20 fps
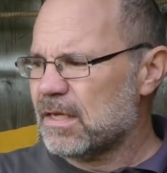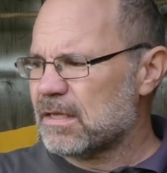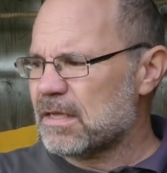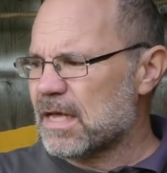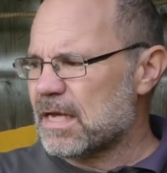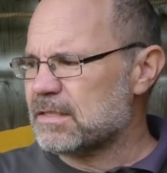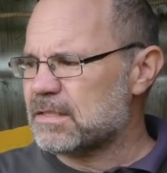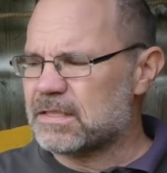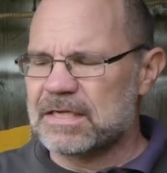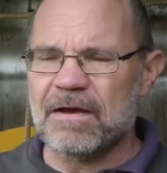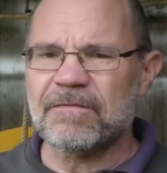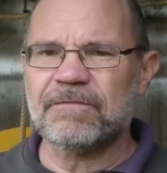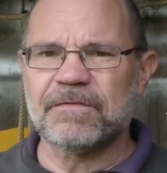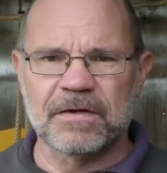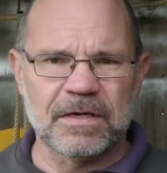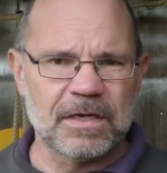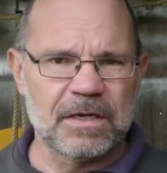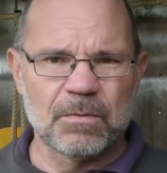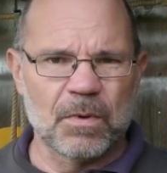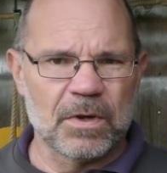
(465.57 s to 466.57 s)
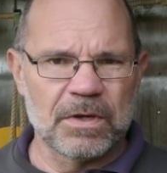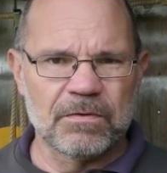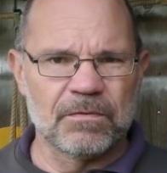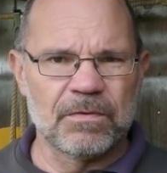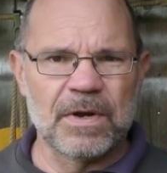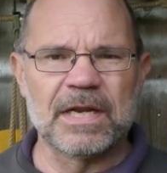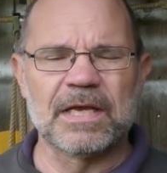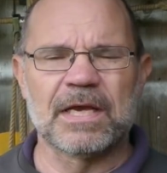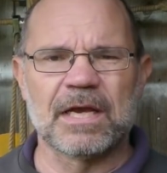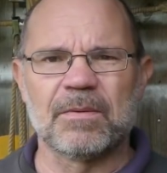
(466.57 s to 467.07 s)
that's definitely what you're
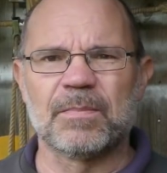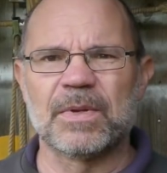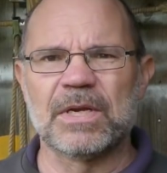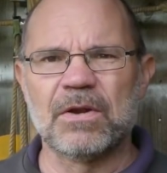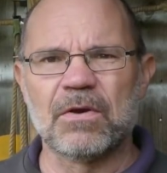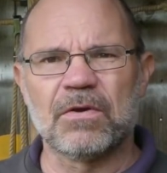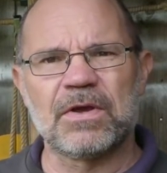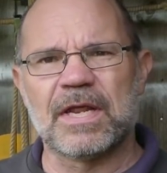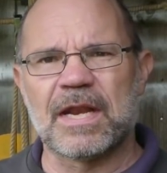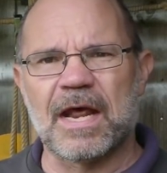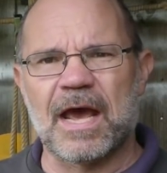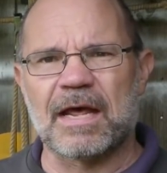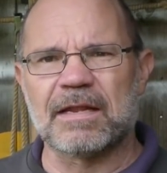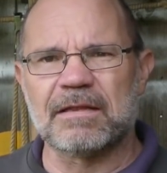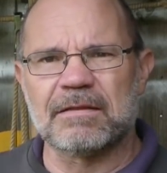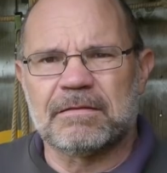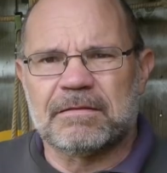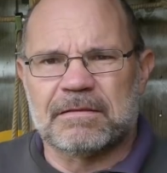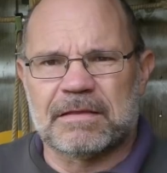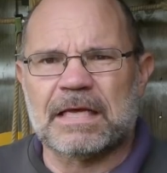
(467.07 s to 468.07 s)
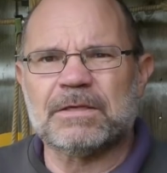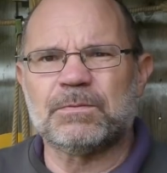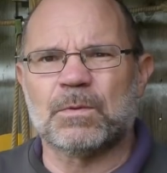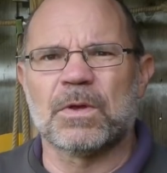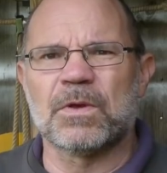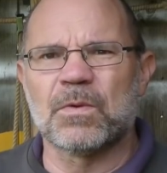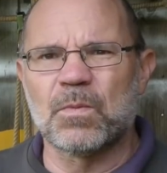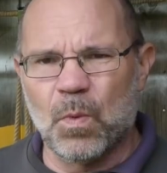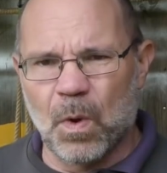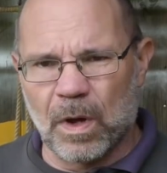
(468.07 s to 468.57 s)
really going to be looking at. That's
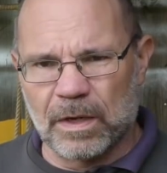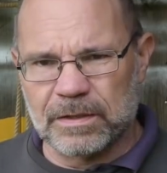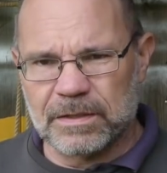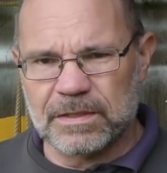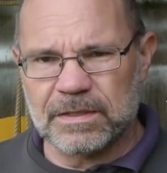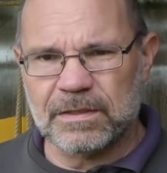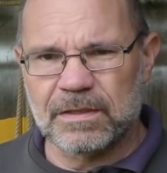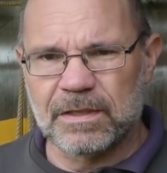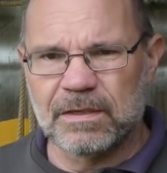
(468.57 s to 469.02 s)
what you want.